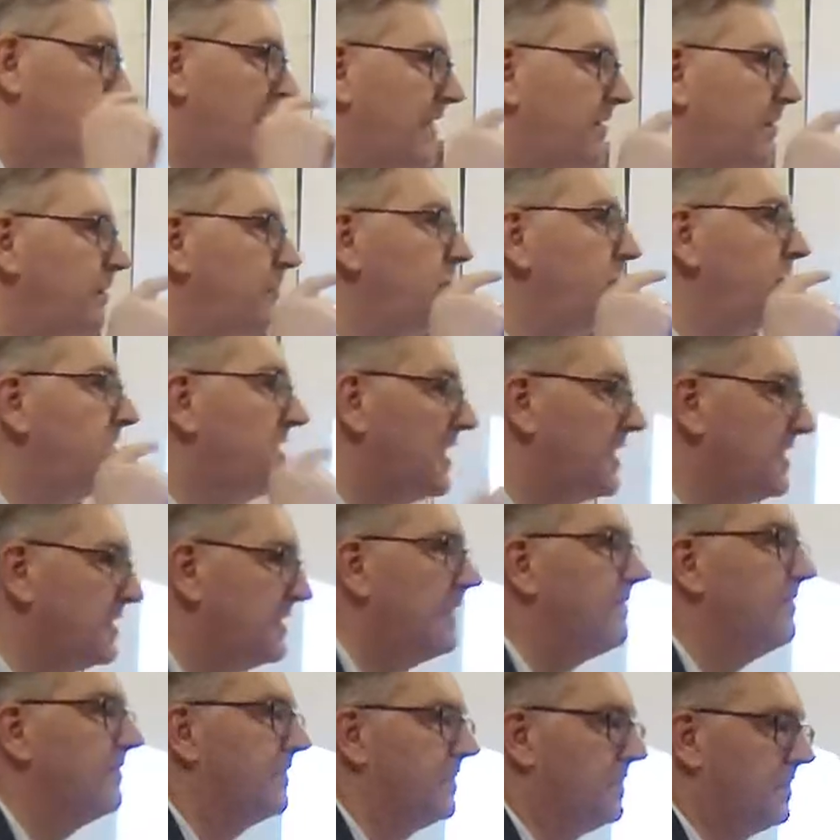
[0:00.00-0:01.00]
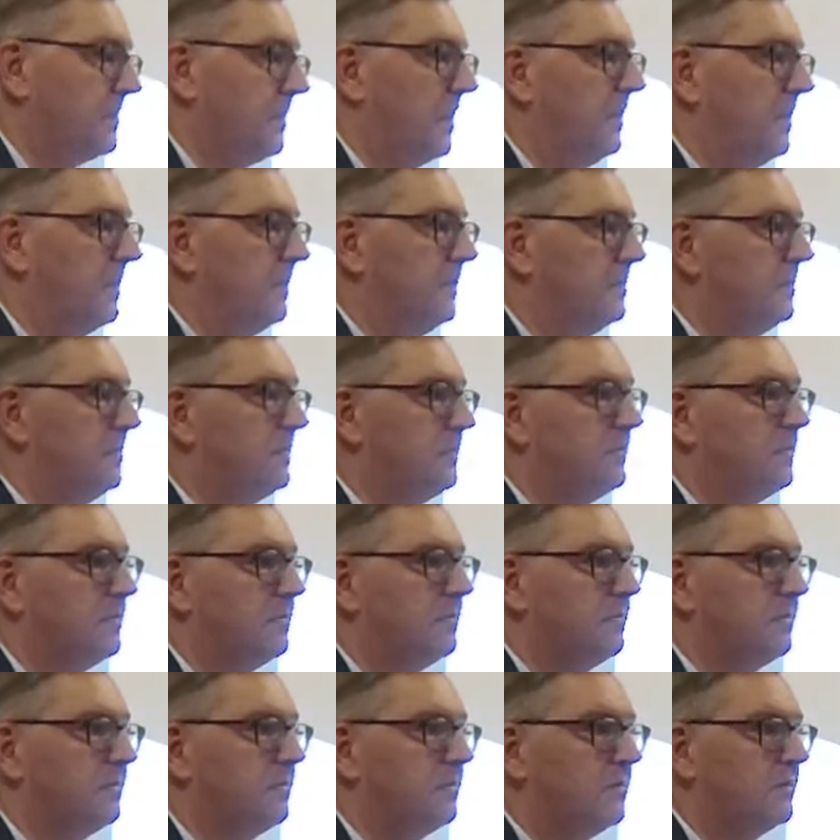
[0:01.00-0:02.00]
Matthew does emphasize.
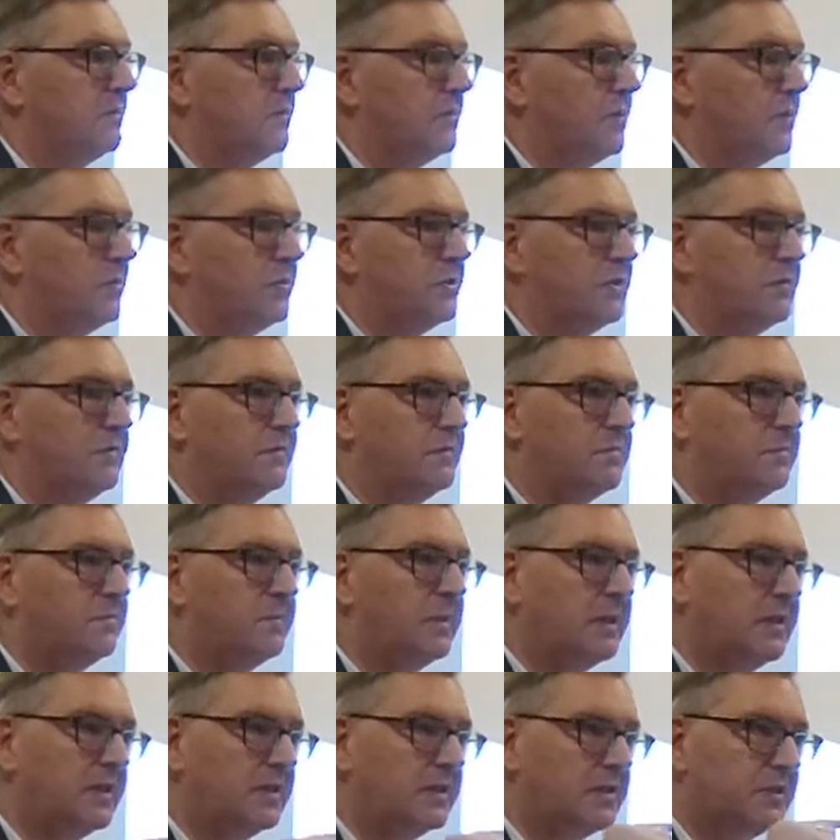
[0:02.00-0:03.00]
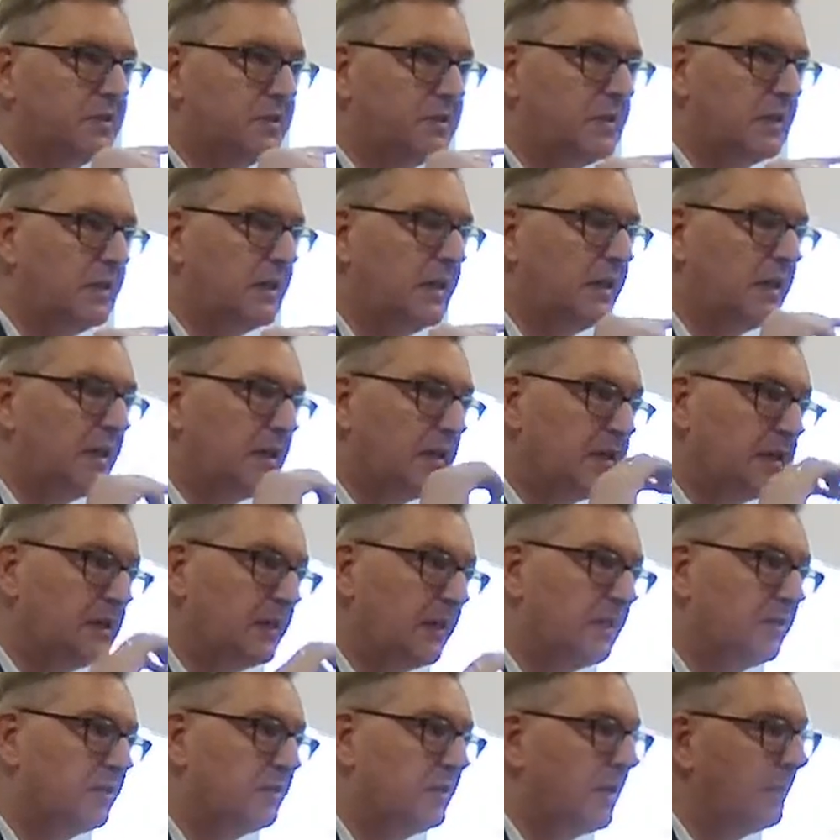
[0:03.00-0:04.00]
Joseph
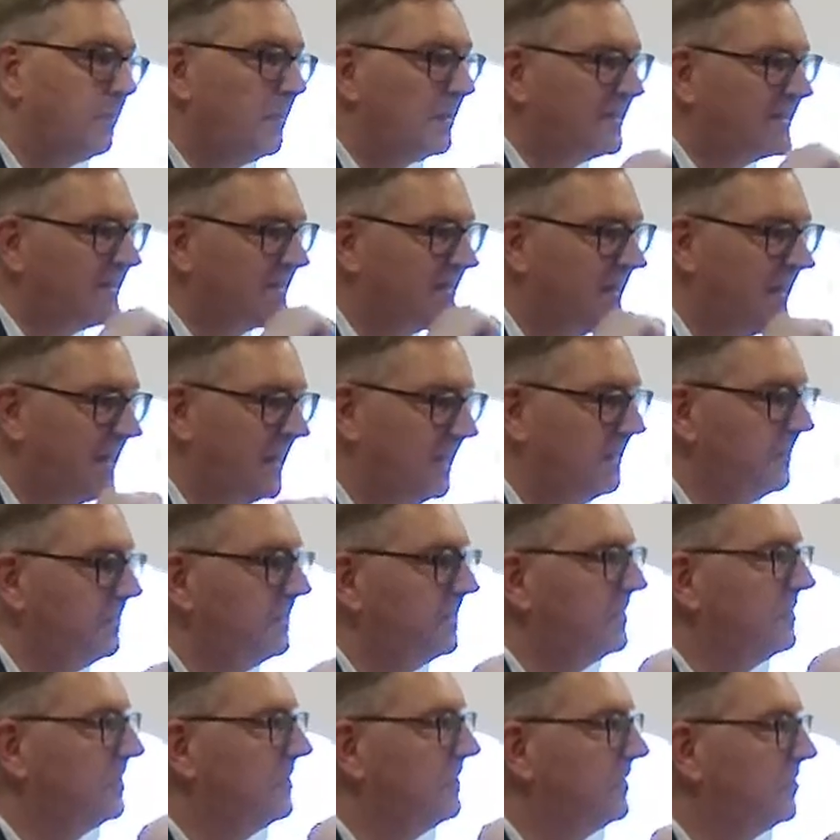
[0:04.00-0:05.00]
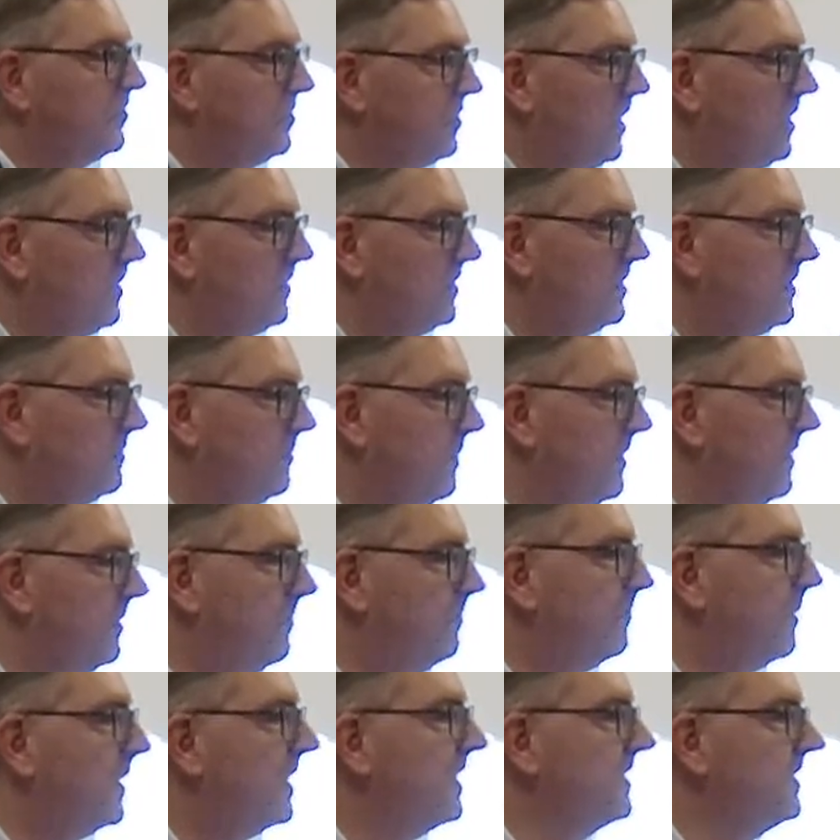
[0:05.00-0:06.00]
gets up, takes the child and his mother
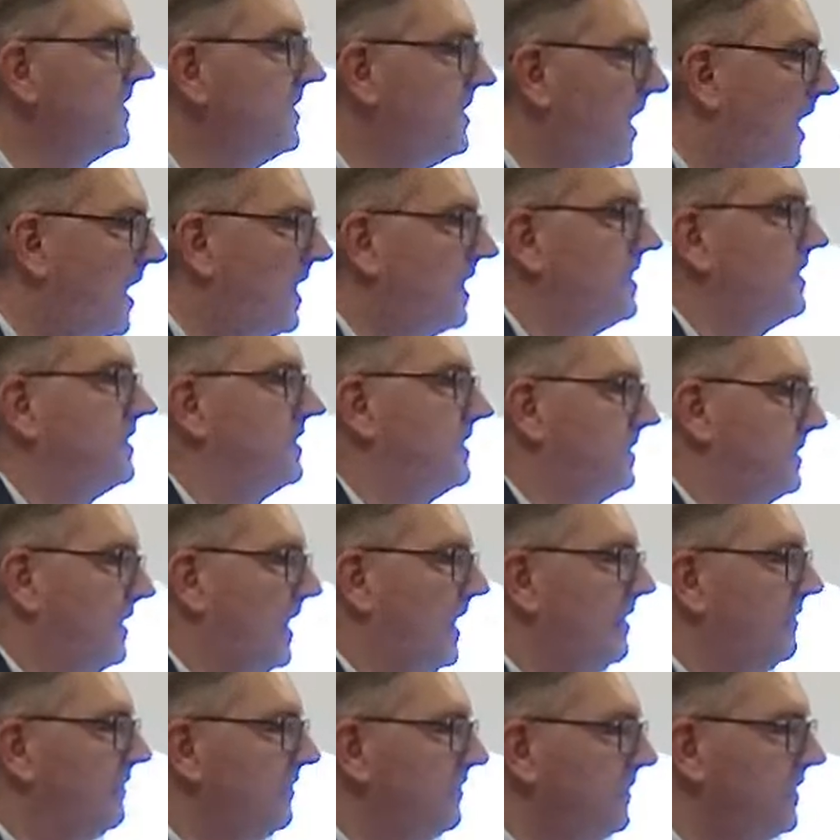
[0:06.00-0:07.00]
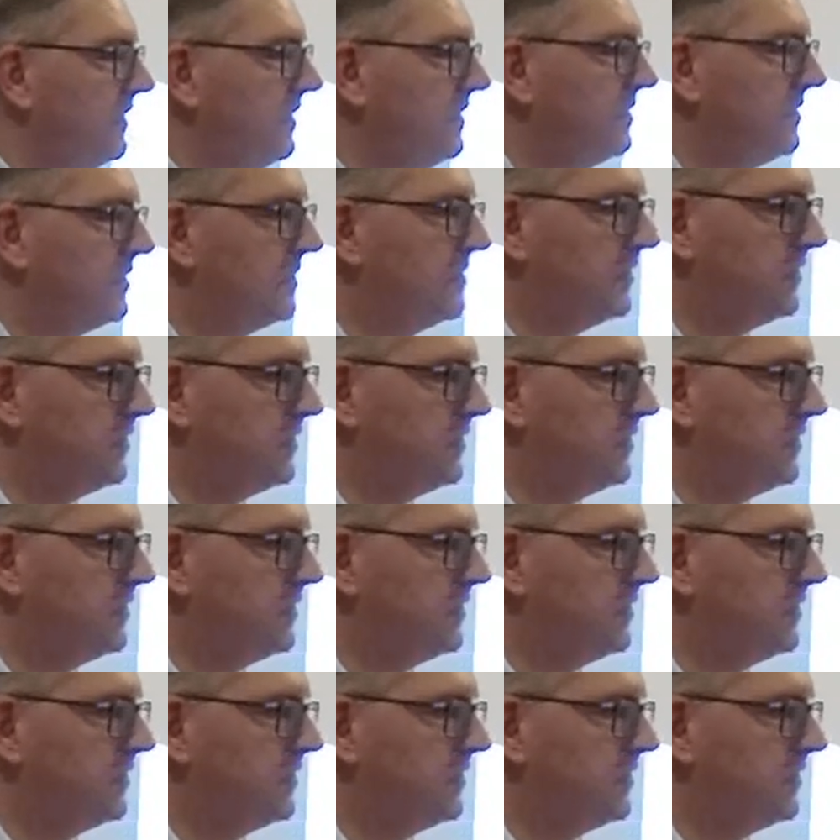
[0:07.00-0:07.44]
by night and flees